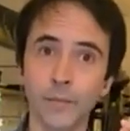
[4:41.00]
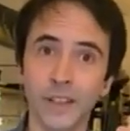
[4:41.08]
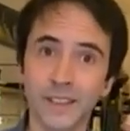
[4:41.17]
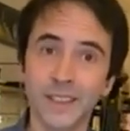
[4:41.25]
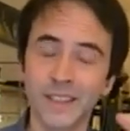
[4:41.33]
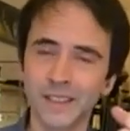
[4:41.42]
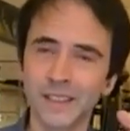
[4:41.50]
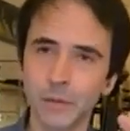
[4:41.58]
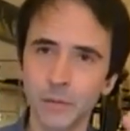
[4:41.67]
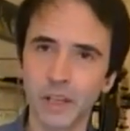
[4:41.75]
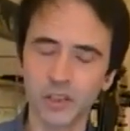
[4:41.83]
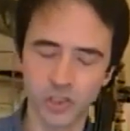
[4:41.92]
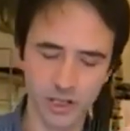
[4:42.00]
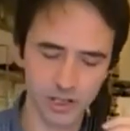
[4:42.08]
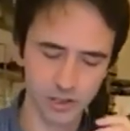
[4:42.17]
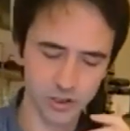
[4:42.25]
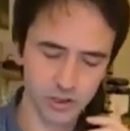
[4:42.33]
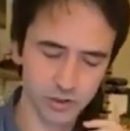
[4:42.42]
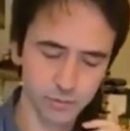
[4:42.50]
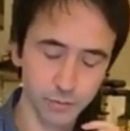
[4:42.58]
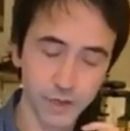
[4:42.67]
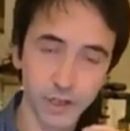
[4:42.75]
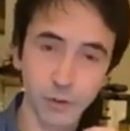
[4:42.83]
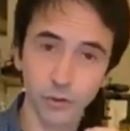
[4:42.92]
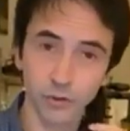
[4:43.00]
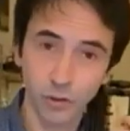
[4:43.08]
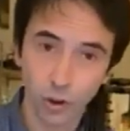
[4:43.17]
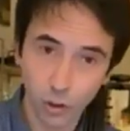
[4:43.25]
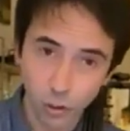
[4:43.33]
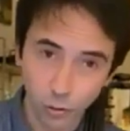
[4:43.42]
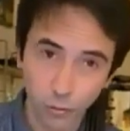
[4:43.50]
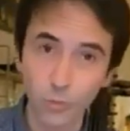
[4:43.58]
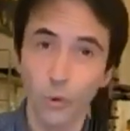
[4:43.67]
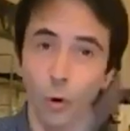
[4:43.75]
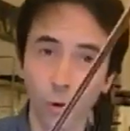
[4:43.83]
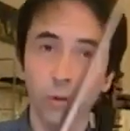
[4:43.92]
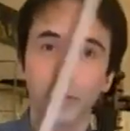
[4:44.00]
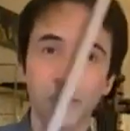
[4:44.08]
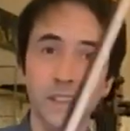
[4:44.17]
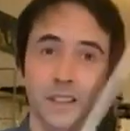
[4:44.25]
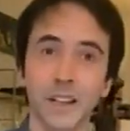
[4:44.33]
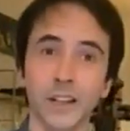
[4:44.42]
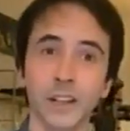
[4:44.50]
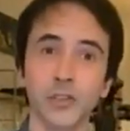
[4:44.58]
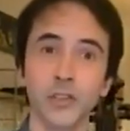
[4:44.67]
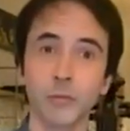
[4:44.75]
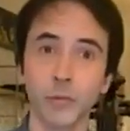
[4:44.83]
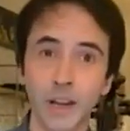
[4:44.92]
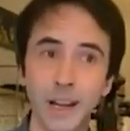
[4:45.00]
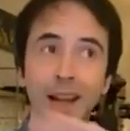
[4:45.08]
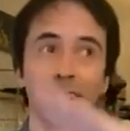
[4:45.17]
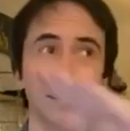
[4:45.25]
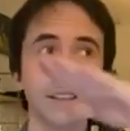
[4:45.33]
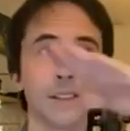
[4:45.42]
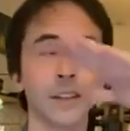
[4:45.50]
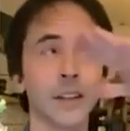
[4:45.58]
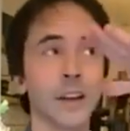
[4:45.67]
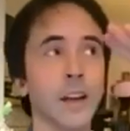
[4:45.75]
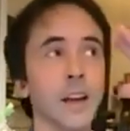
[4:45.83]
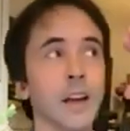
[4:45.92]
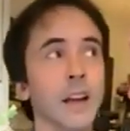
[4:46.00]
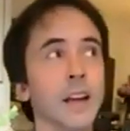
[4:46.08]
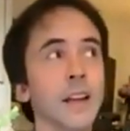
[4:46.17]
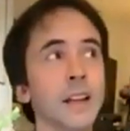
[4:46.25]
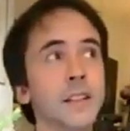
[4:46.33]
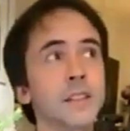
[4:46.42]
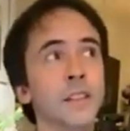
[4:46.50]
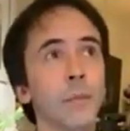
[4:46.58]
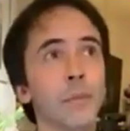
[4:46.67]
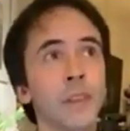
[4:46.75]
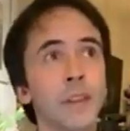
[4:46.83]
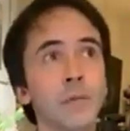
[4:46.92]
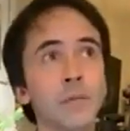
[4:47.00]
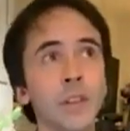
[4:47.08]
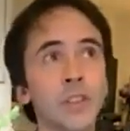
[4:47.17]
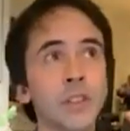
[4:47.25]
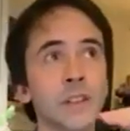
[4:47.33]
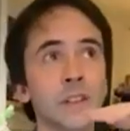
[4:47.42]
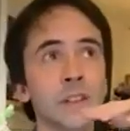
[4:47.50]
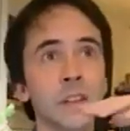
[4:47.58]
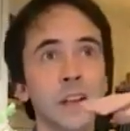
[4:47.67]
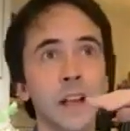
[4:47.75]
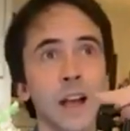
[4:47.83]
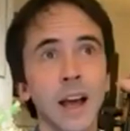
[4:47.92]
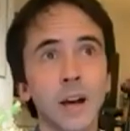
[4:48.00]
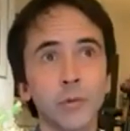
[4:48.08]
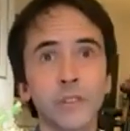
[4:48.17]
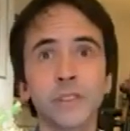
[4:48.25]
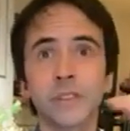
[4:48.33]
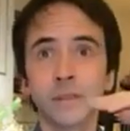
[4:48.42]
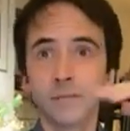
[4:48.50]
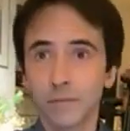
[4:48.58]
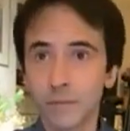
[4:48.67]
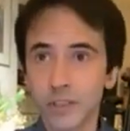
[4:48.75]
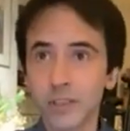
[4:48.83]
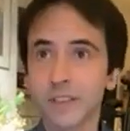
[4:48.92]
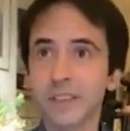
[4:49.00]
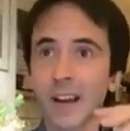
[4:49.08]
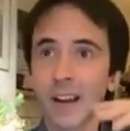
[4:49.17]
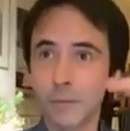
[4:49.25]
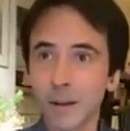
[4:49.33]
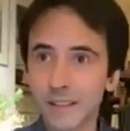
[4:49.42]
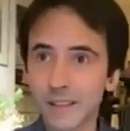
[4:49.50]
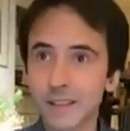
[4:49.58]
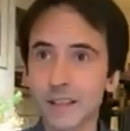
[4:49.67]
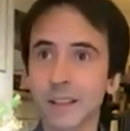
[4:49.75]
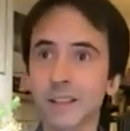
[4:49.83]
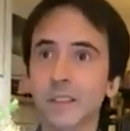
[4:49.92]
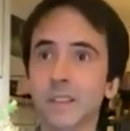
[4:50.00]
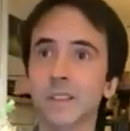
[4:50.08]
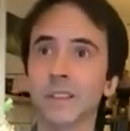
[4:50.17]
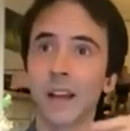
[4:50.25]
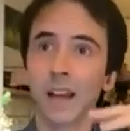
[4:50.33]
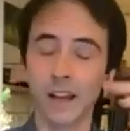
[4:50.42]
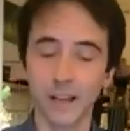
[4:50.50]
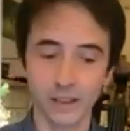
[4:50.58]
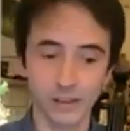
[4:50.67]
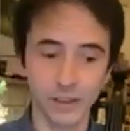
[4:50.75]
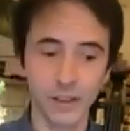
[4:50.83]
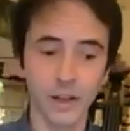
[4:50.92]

systemic change, because through all of this energy we land in something which is timelessness and